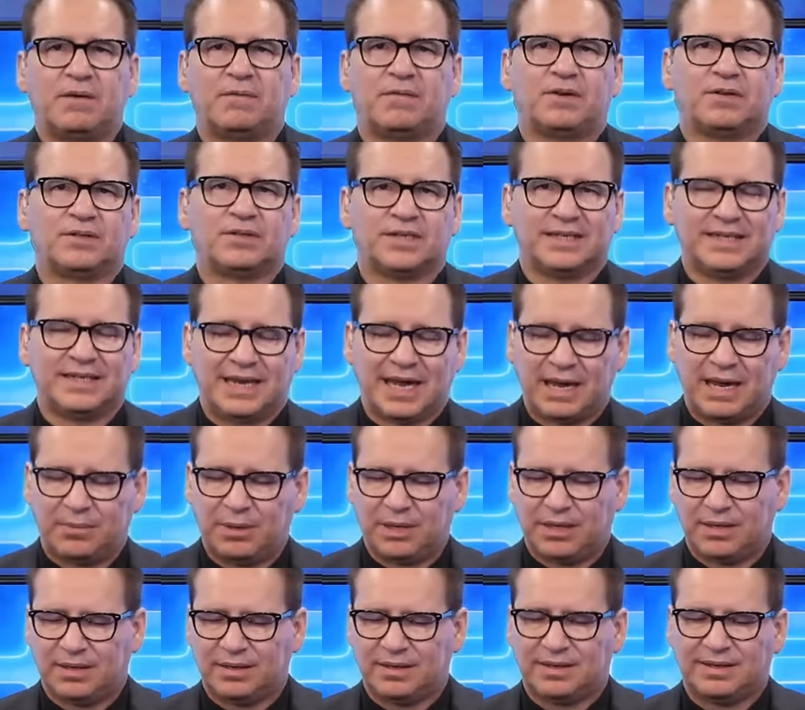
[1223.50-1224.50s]
metaverse and
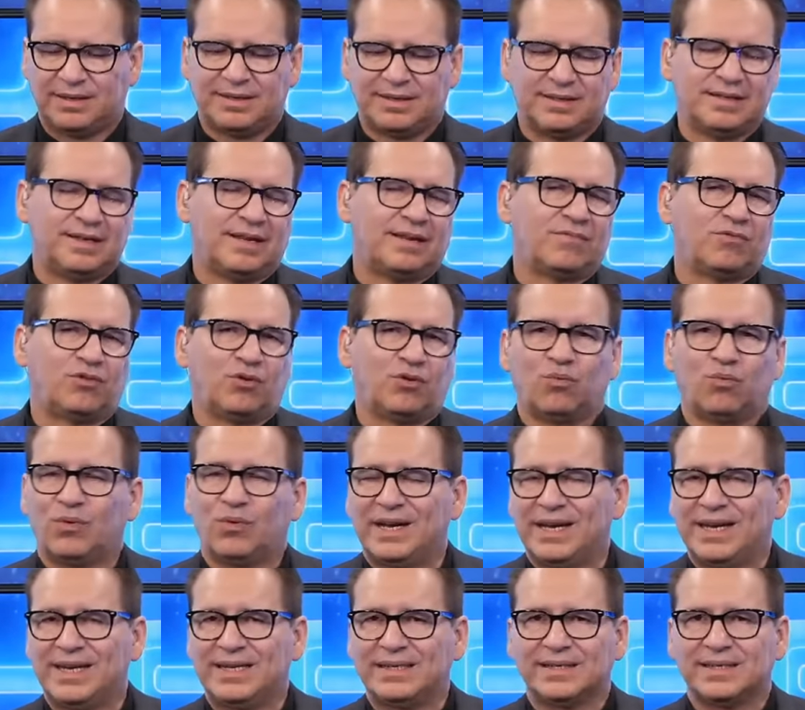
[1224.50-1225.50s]
gaming and the
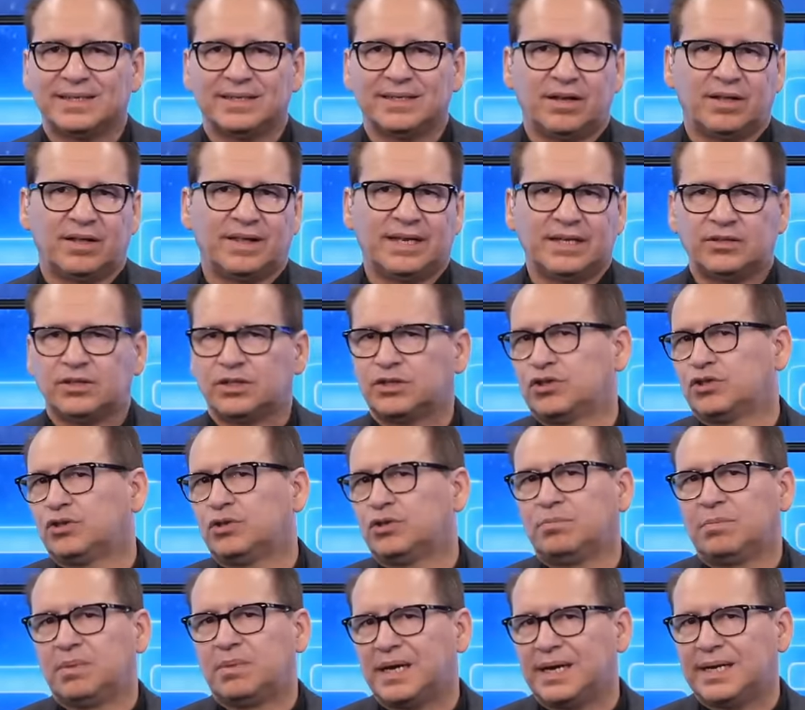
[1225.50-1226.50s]
risk and all that. There's
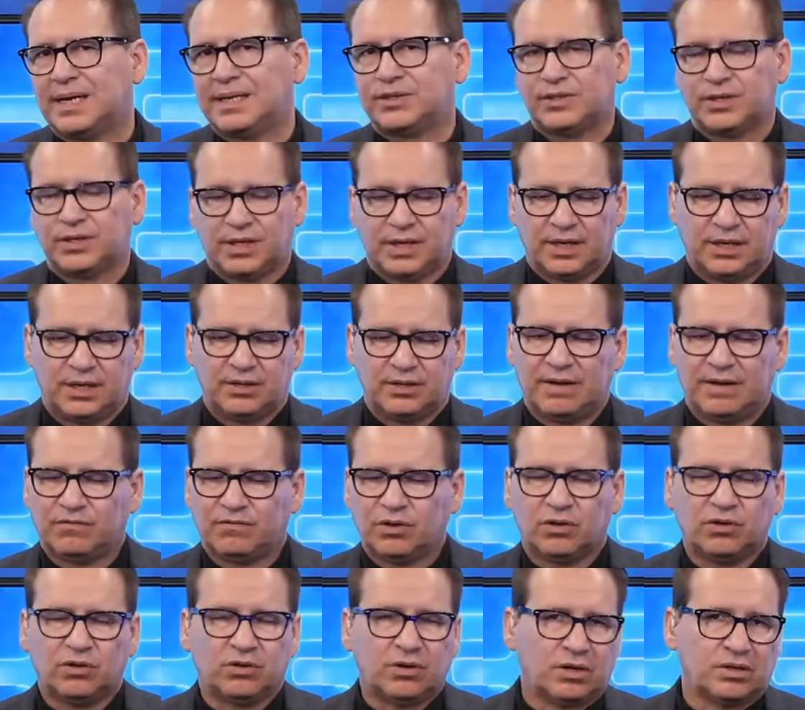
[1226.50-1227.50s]
too much. You
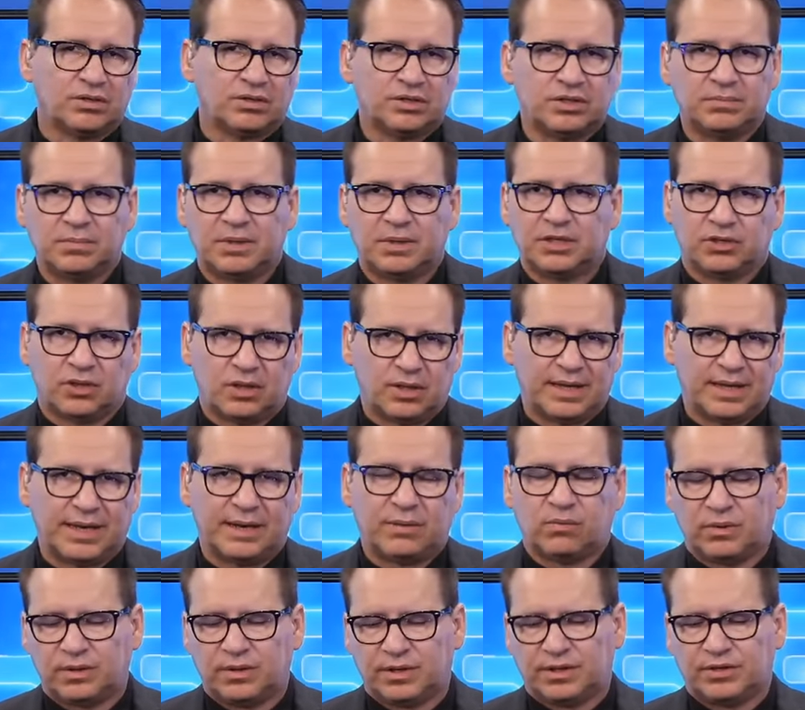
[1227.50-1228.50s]
have to learn too much, all
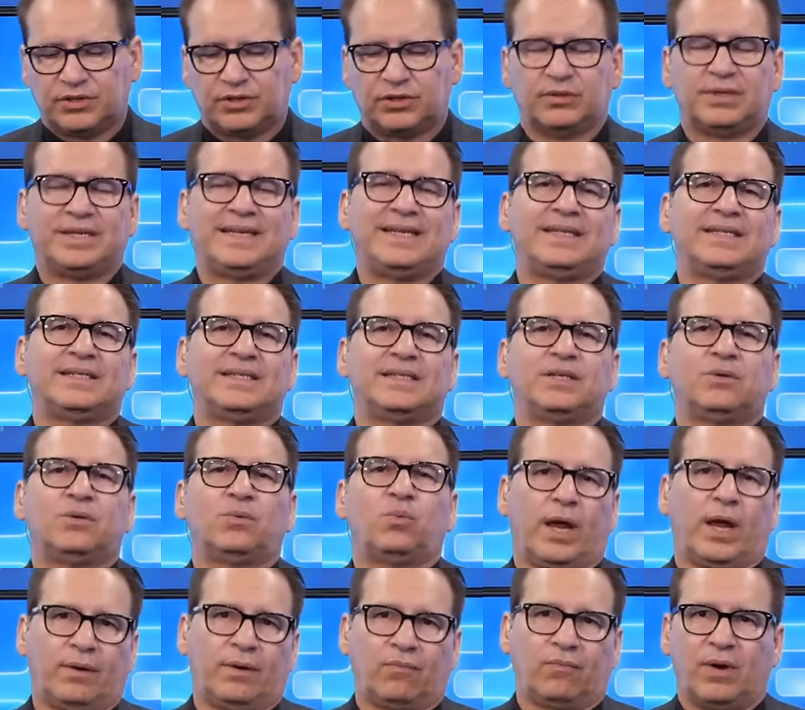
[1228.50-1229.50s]
that. Well, there's your easy
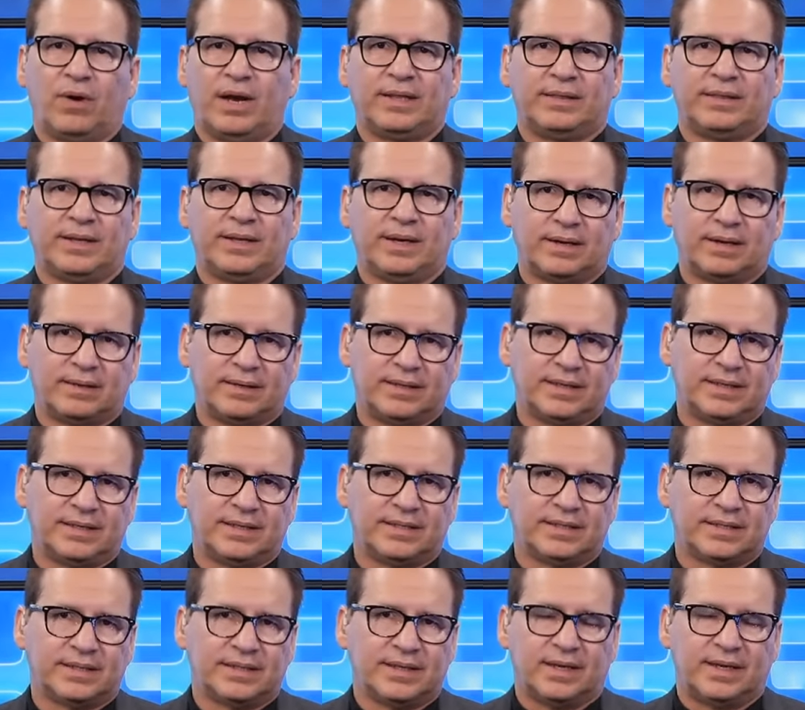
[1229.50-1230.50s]
way right there
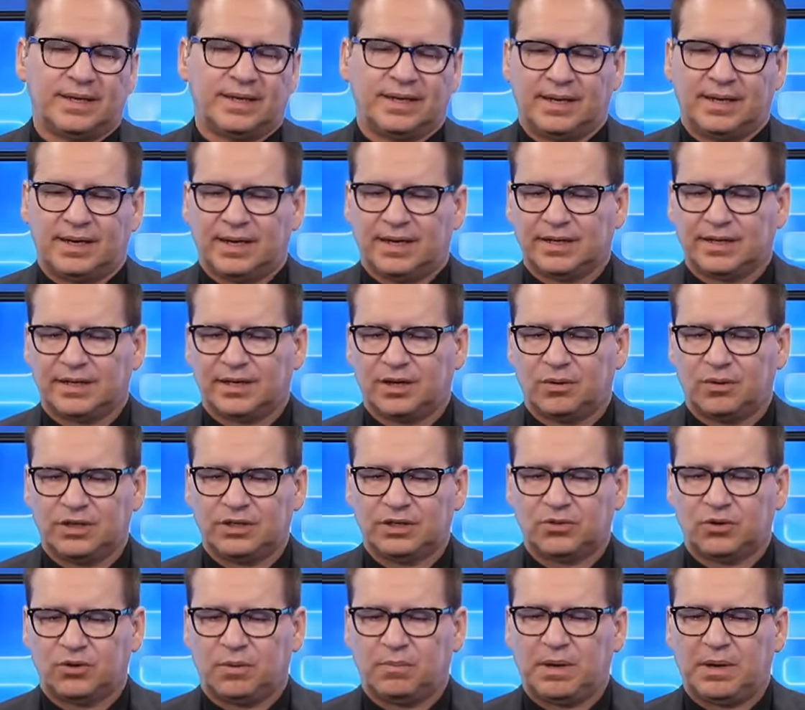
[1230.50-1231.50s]
is go
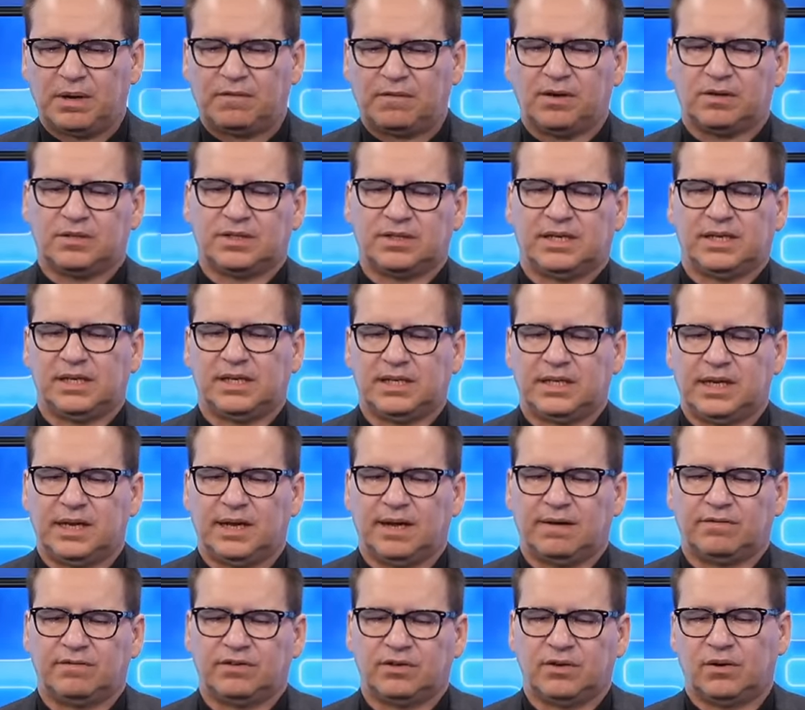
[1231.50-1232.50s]
into a metaverse
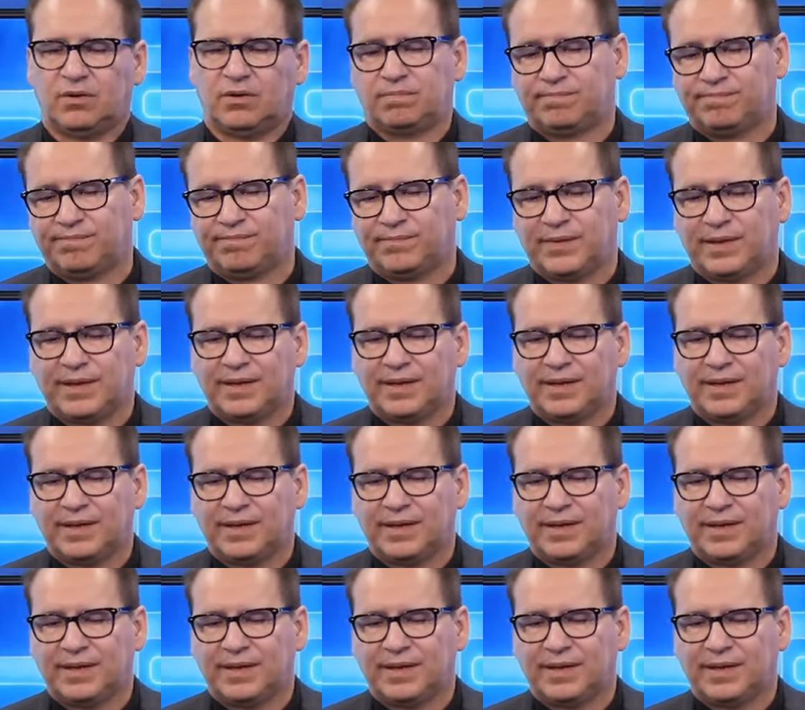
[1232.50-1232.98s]
ETF. So